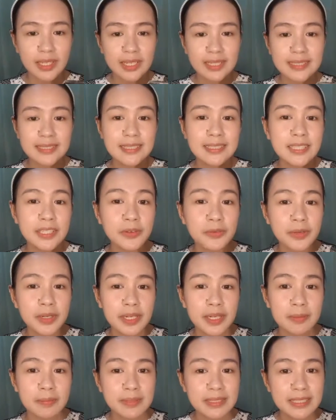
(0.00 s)
CC
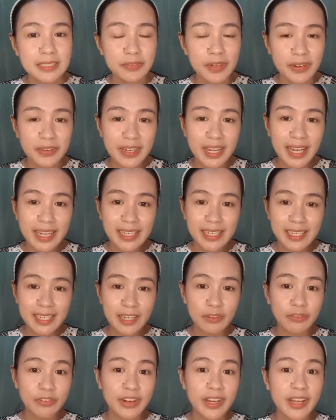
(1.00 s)
cream is very
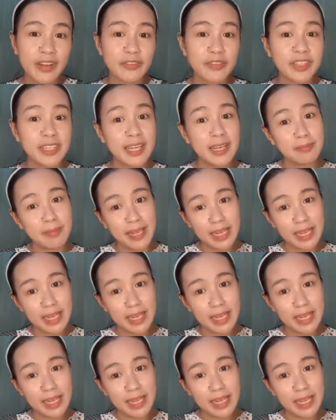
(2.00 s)
ideal for everyday